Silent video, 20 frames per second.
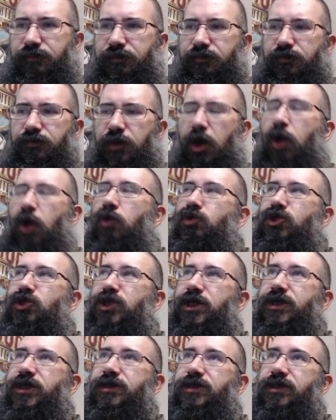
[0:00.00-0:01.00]
oh
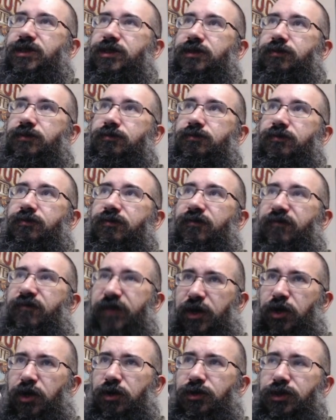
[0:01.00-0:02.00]
geez.
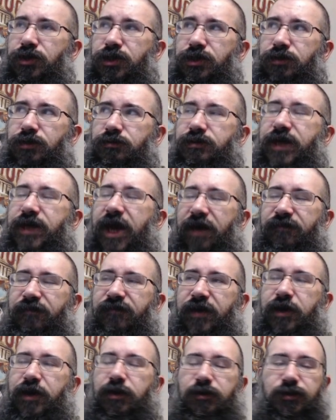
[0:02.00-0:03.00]
Vigors? Yeah,
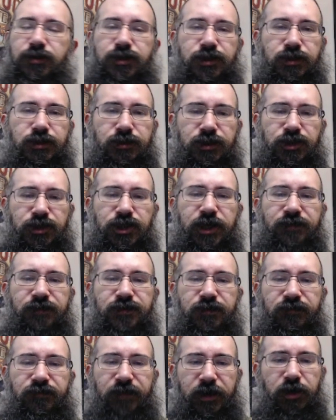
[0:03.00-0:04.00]
vigors. And she gives
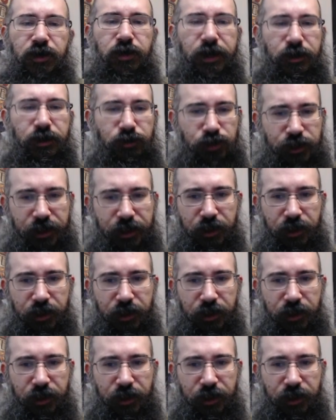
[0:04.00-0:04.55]
you vigor energy